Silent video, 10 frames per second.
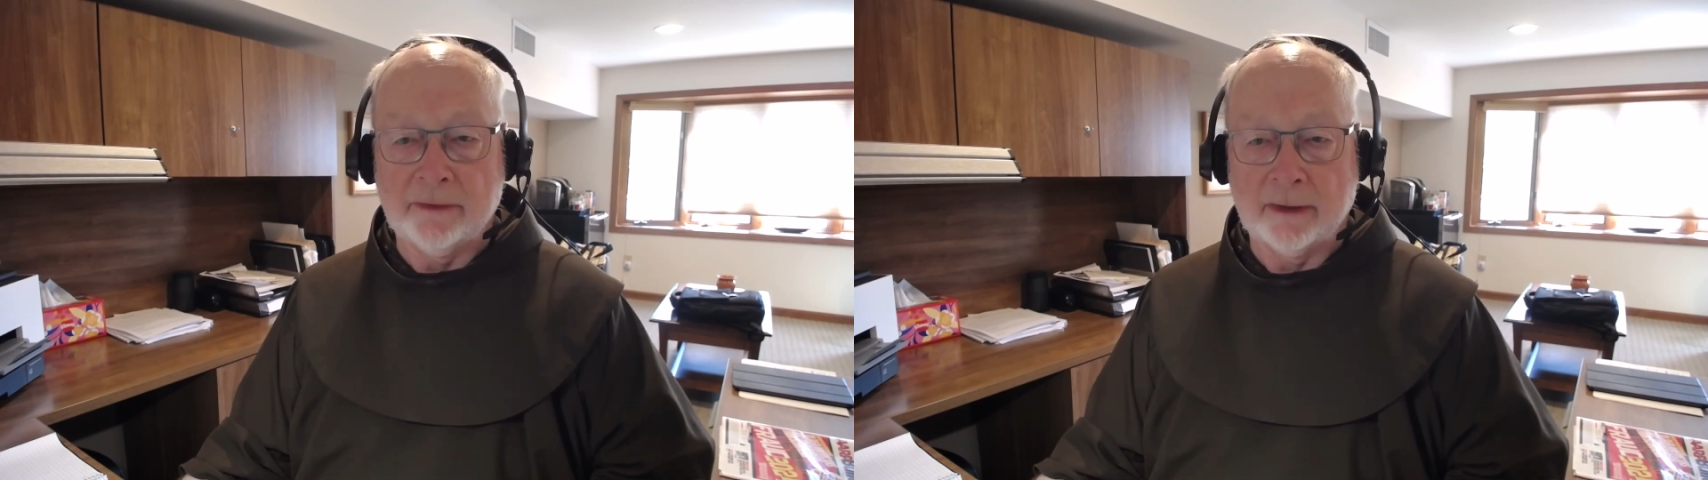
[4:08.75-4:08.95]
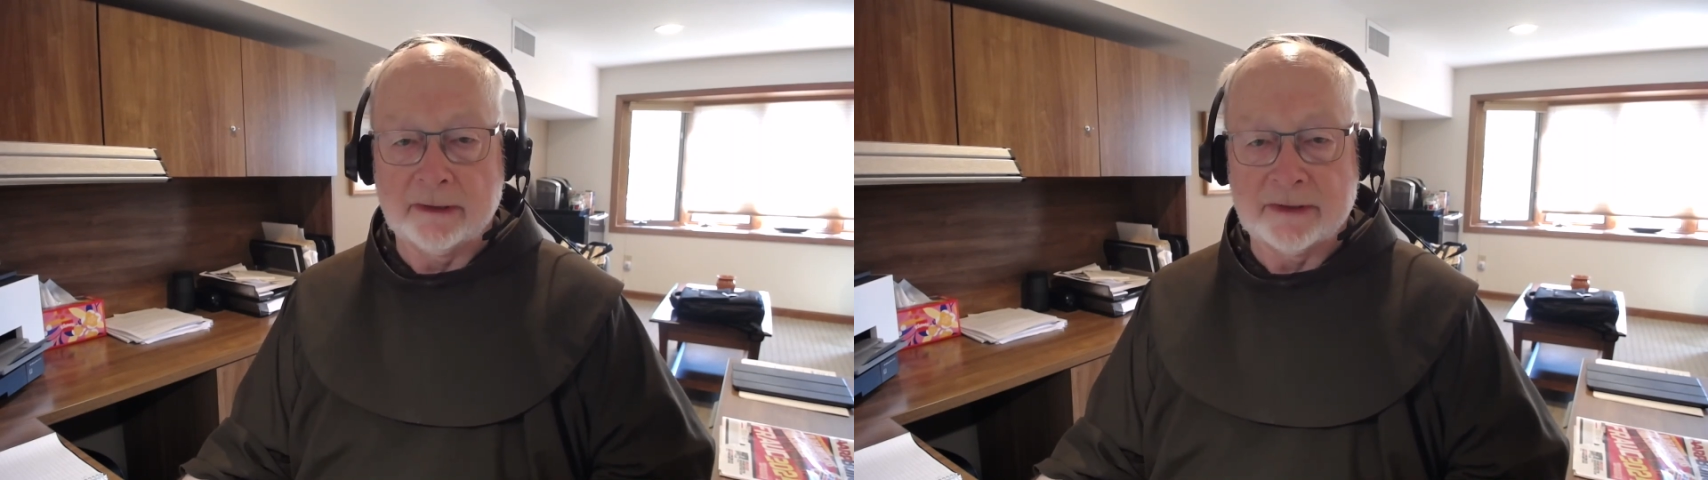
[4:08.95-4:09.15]
of
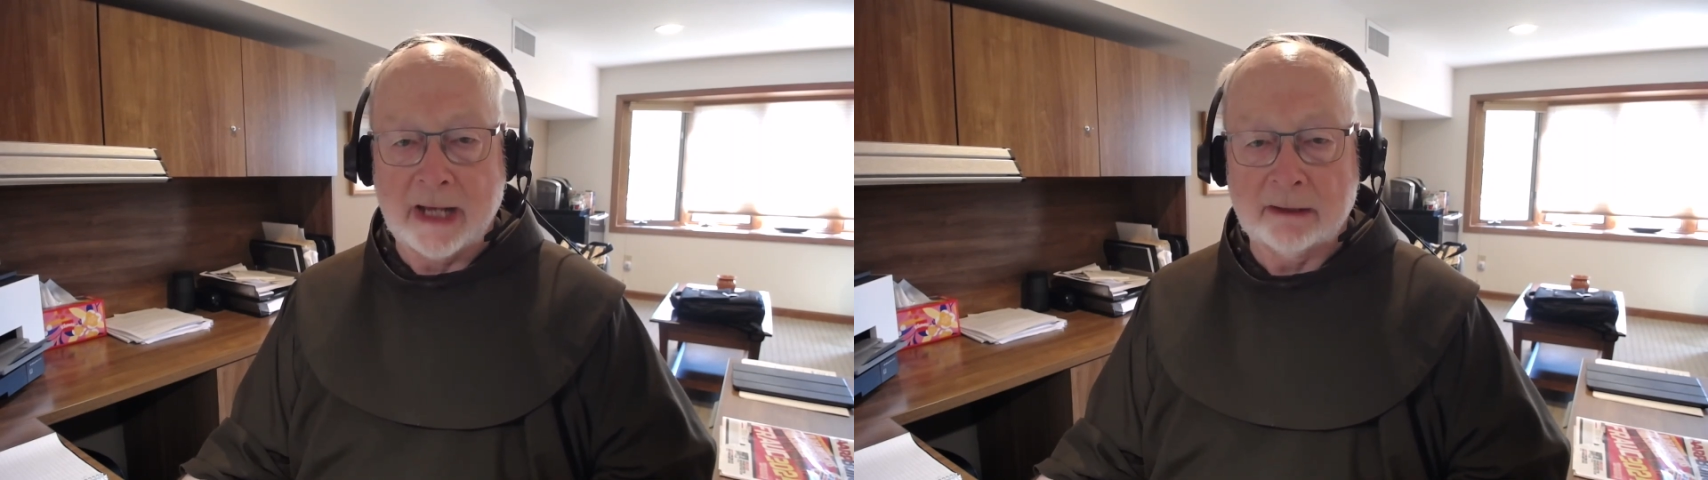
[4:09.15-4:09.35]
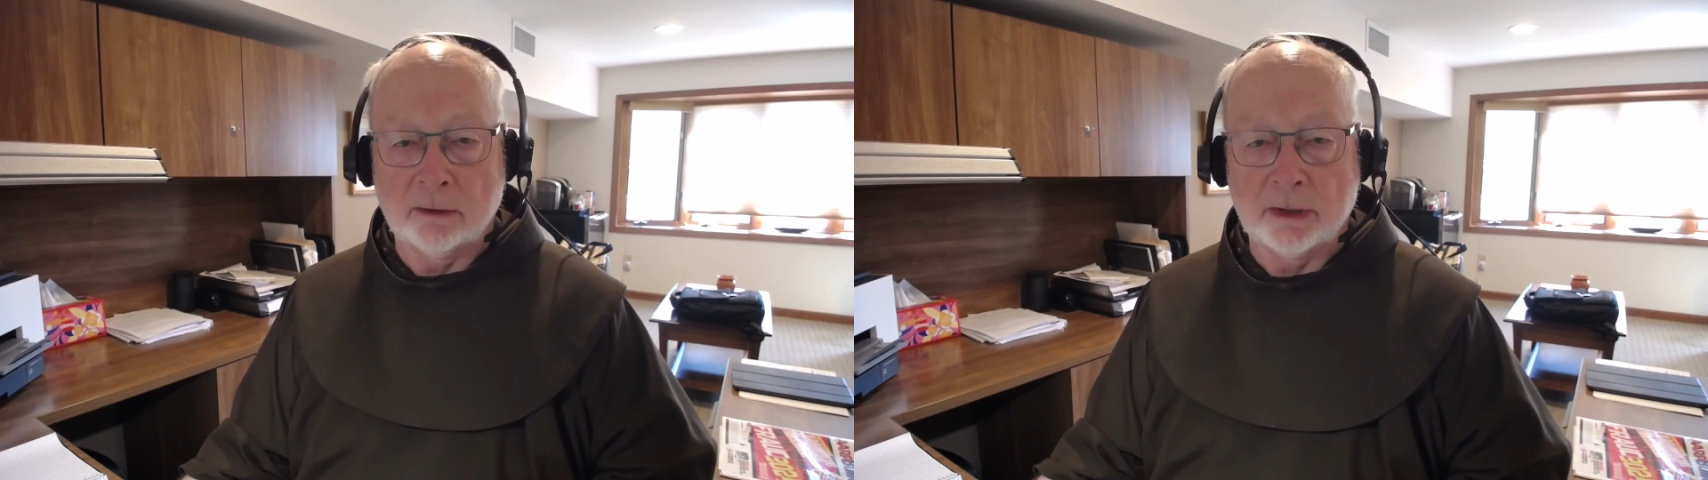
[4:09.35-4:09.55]
the
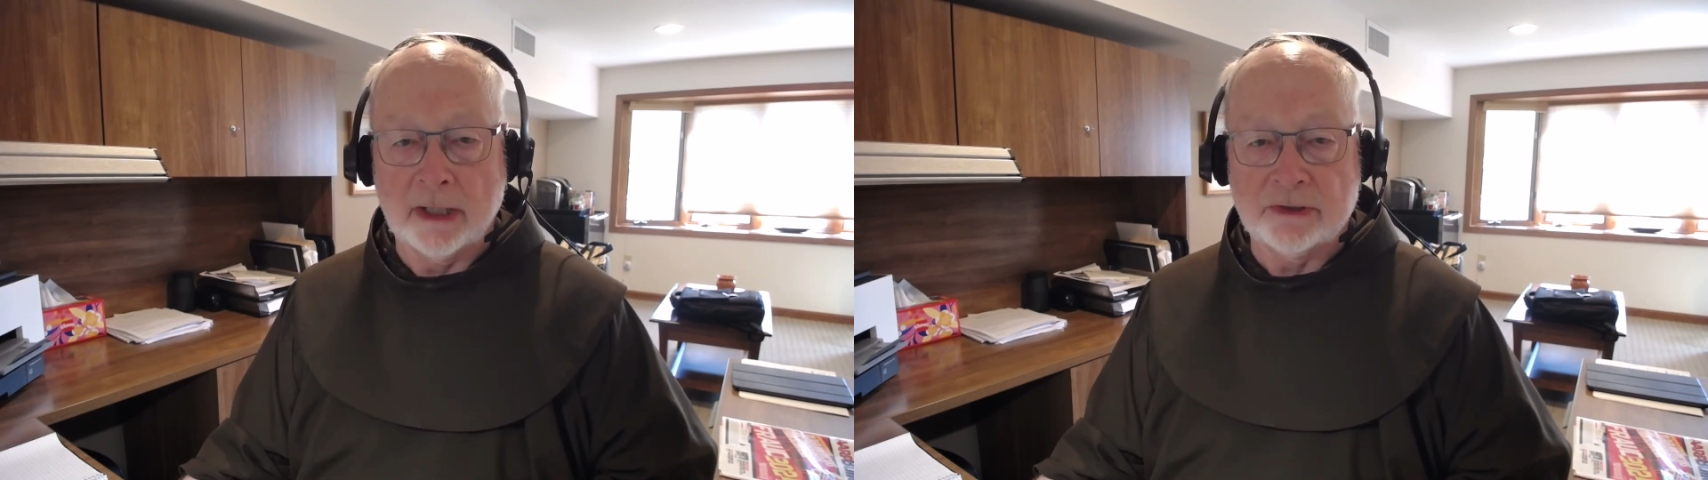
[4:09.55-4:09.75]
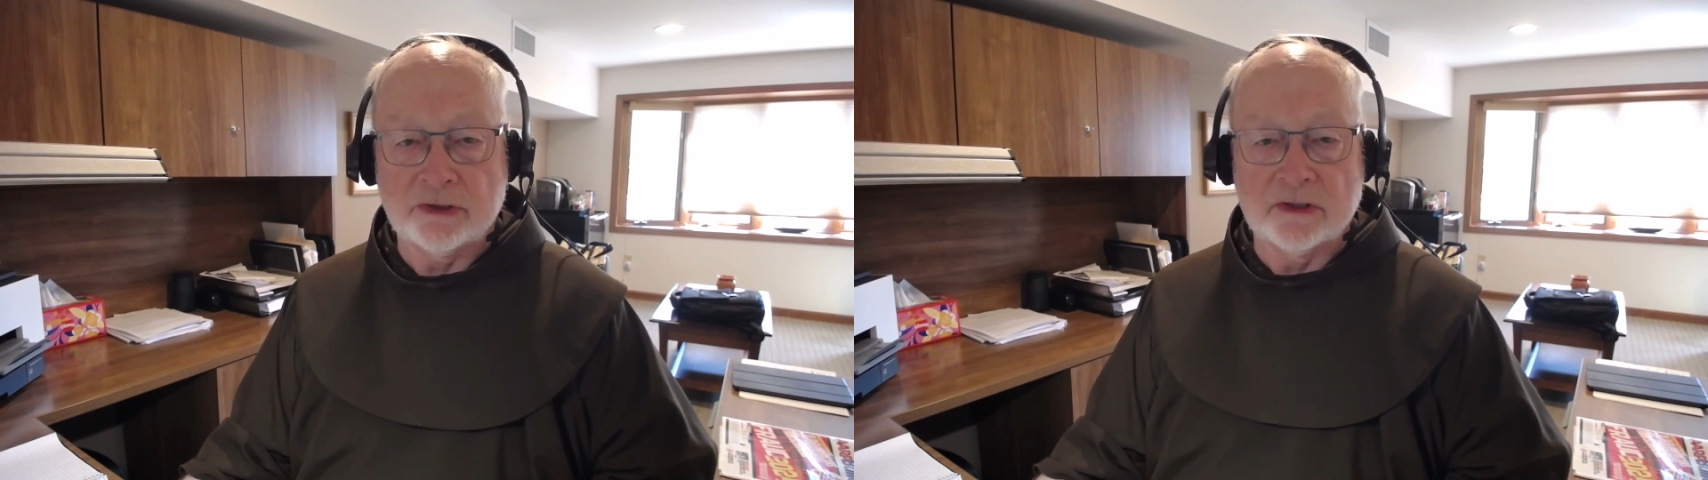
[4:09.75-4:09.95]
exact
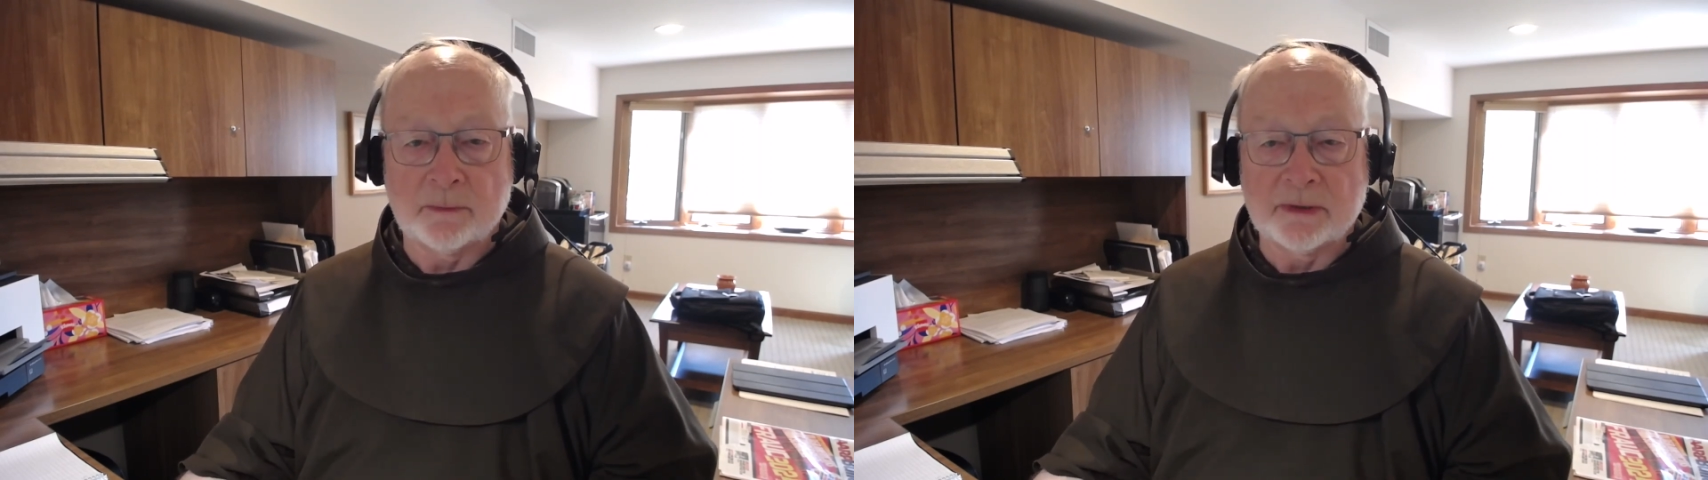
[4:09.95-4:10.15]
locations,